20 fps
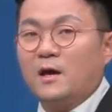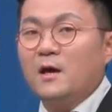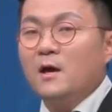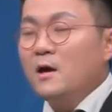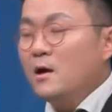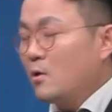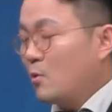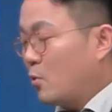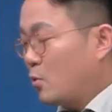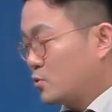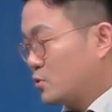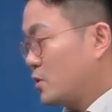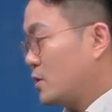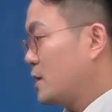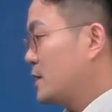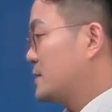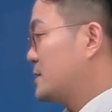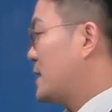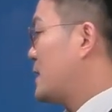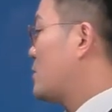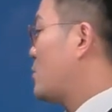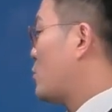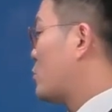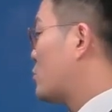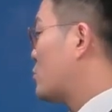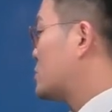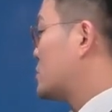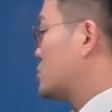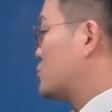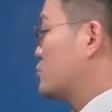threads,
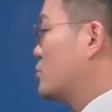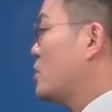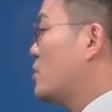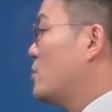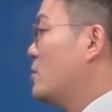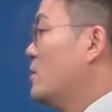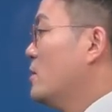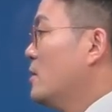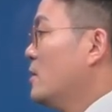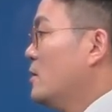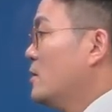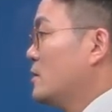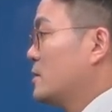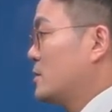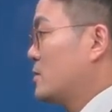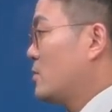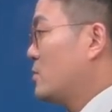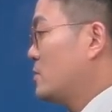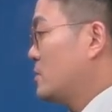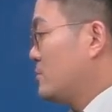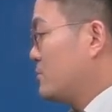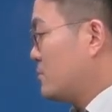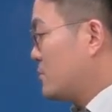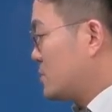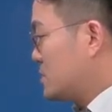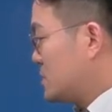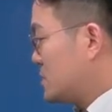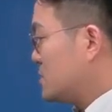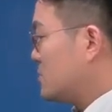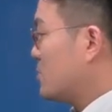and wider
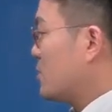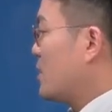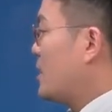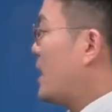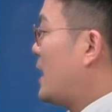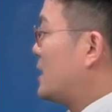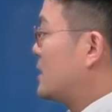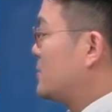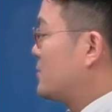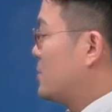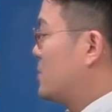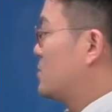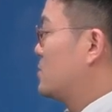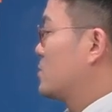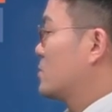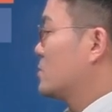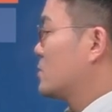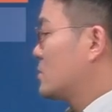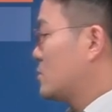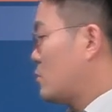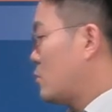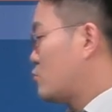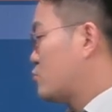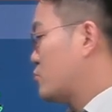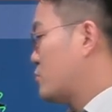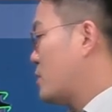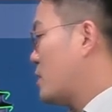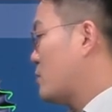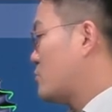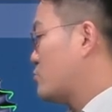implants can also
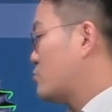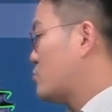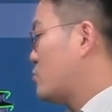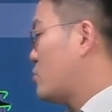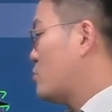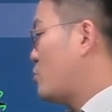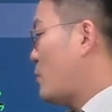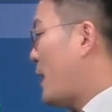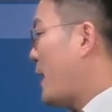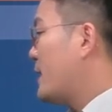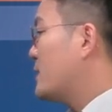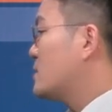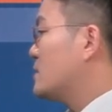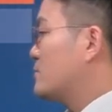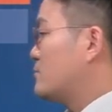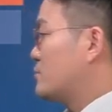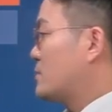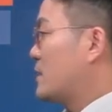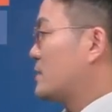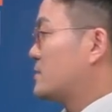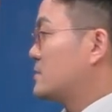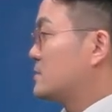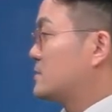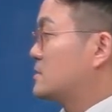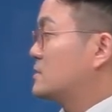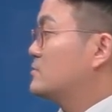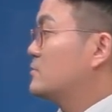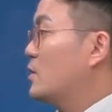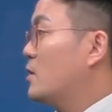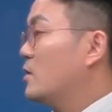obtain better
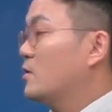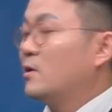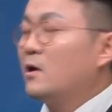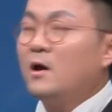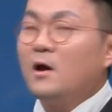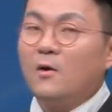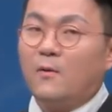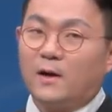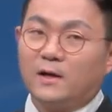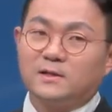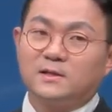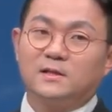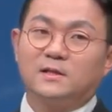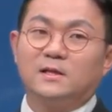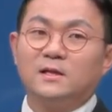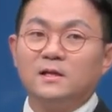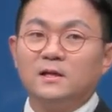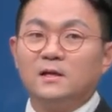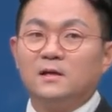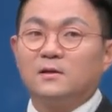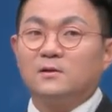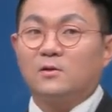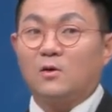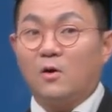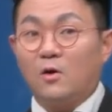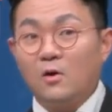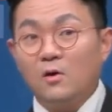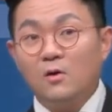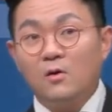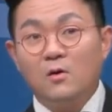primary stability. Tapered
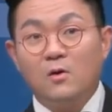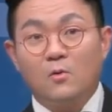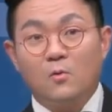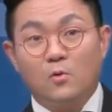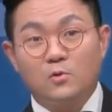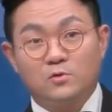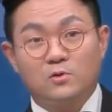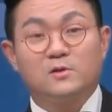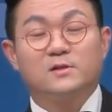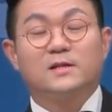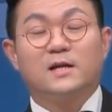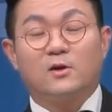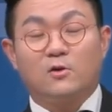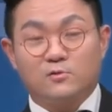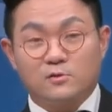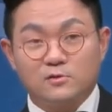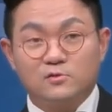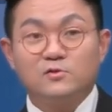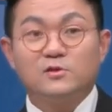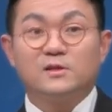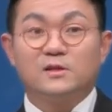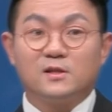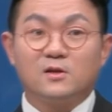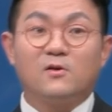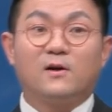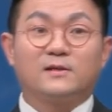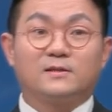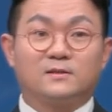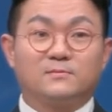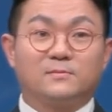implants are
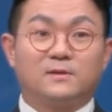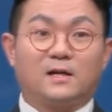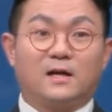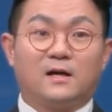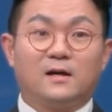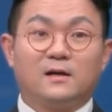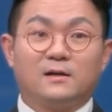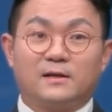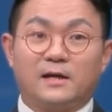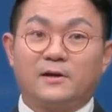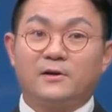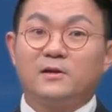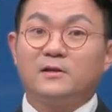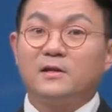helpful for